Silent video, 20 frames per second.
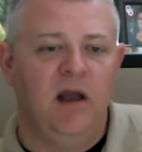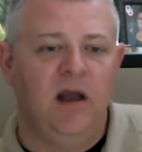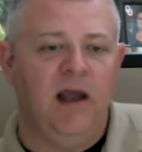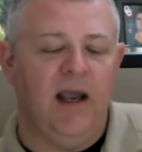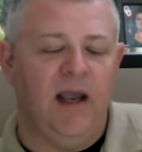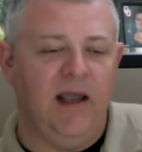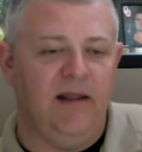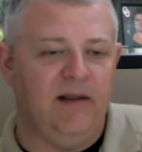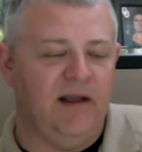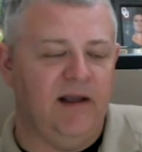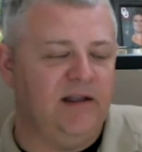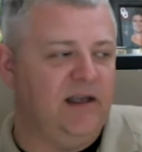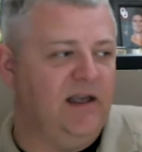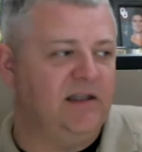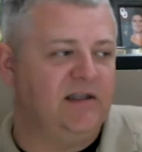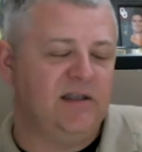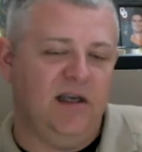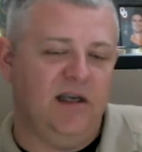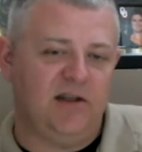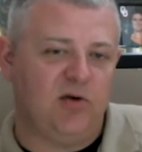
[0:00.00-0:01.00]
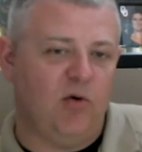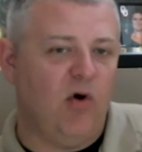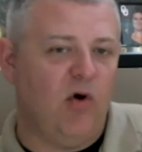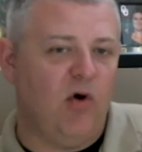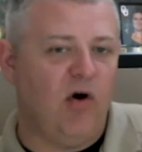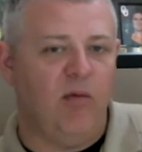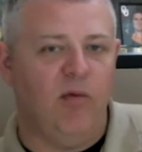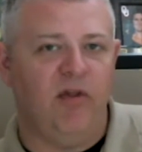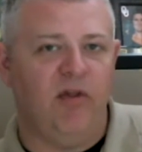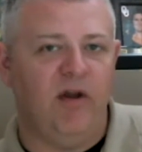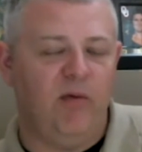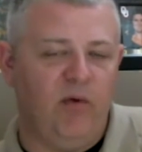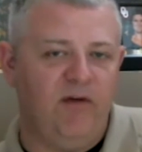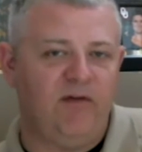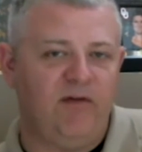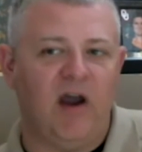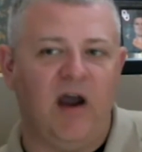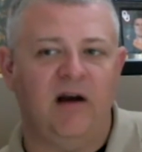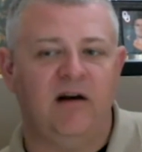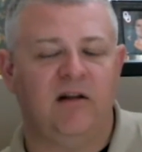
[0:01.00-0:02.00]
And that it's horrible that
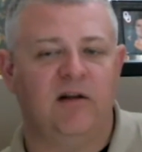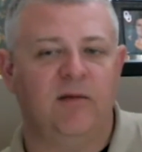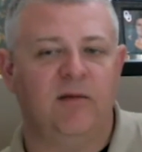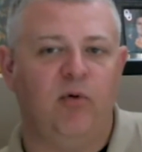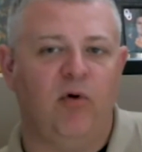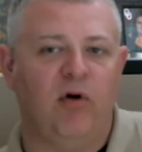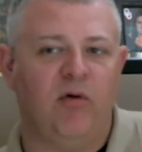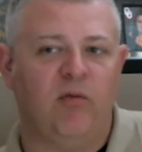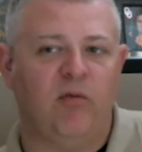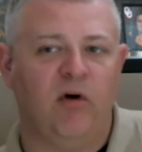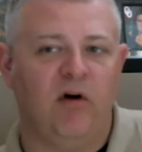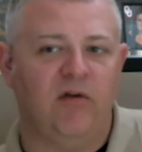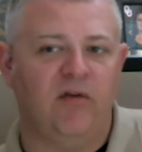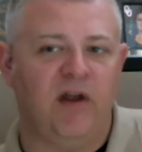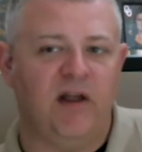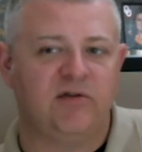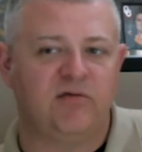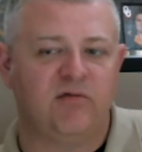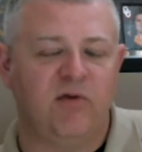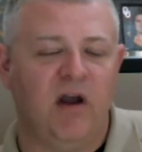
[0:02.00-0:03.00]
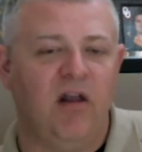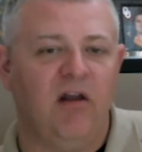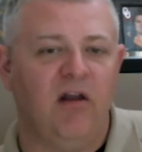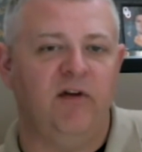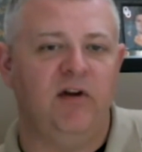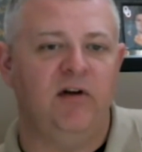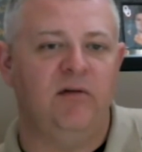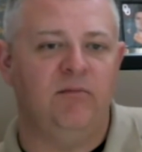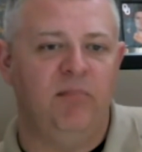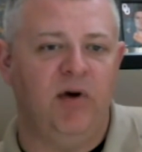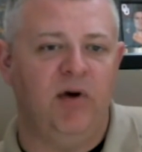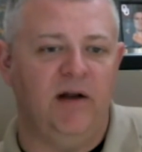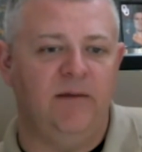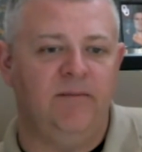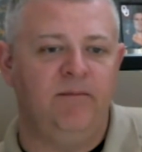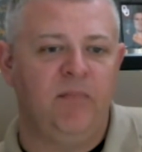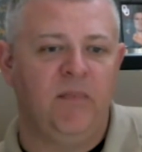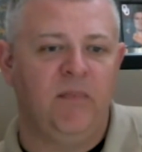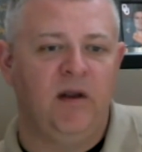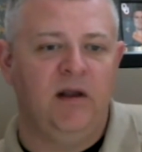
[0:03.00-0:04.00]
we've gotten to the point where that's relevant,
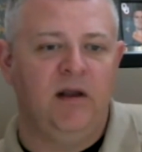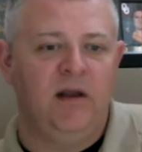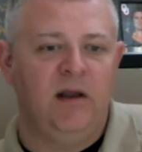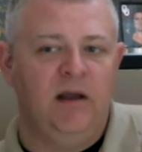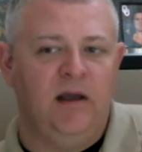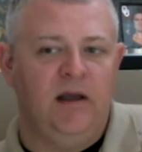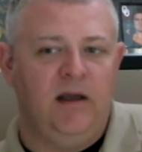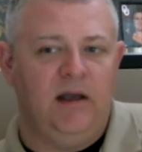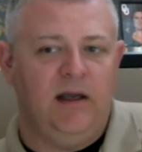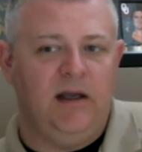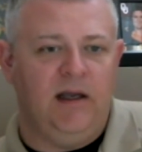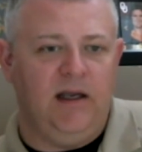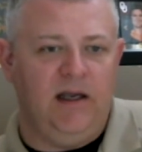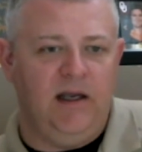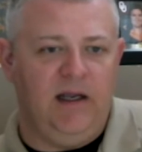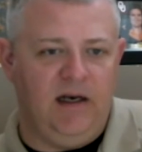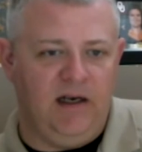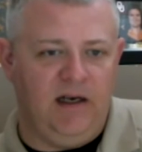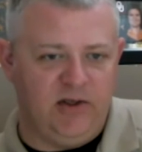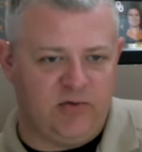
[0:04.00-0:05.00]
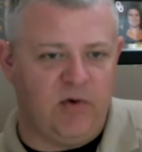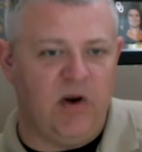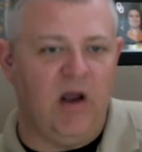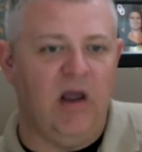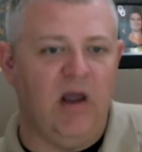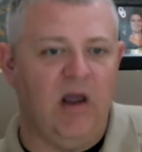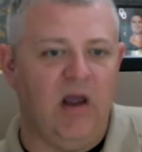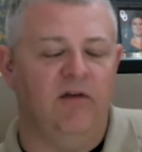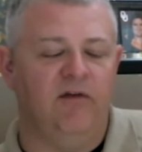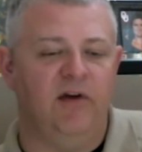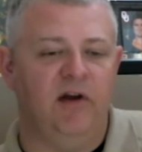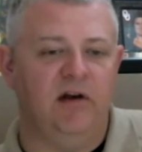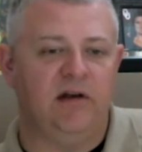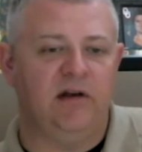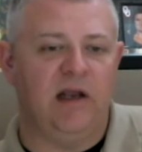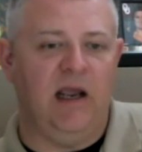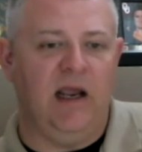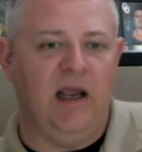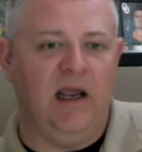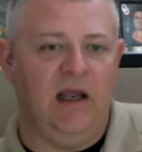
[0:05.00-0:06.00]
but it is relevant
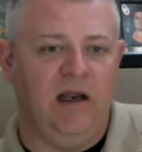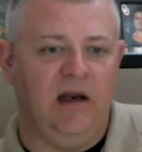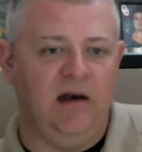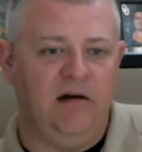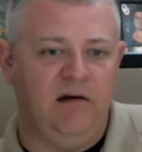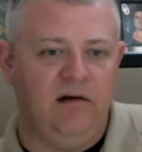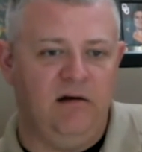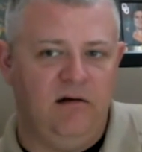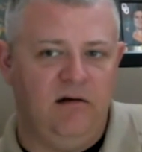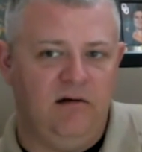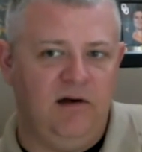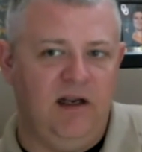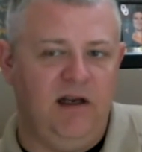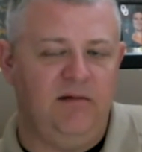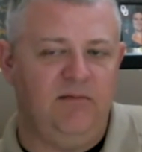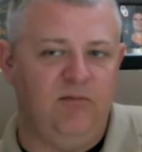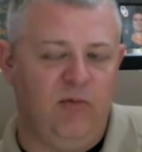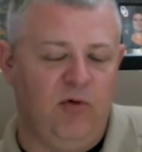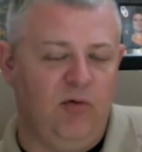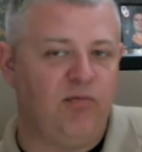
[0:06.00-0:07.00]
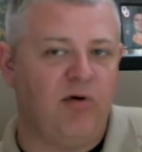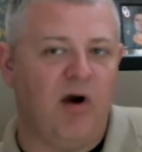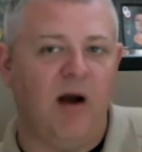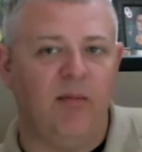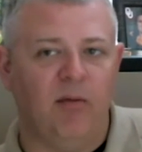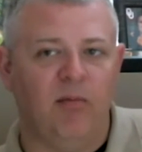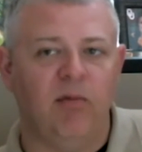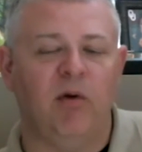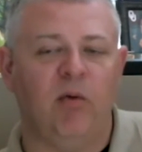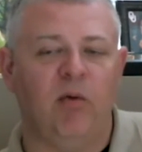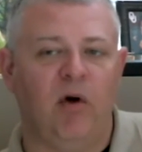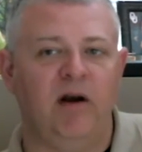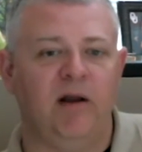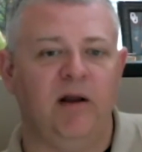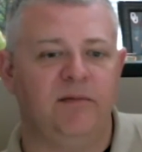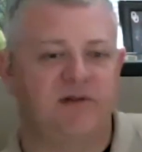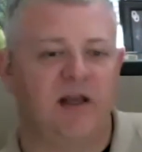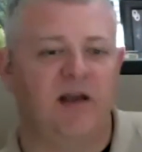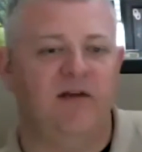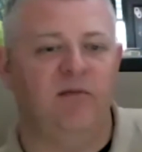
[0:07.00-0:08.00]
and it will probably wind up
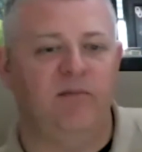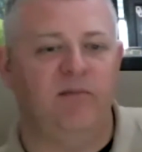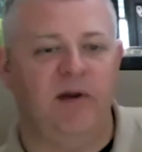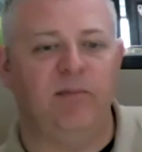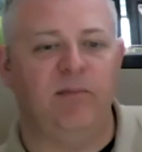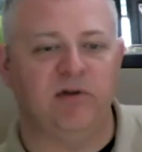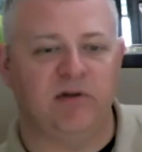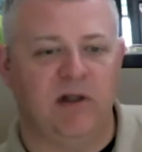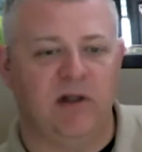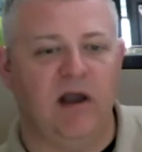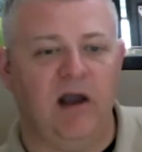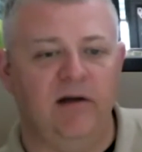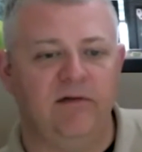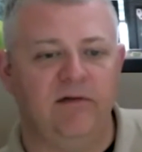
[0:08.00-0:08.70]
saving people's lives.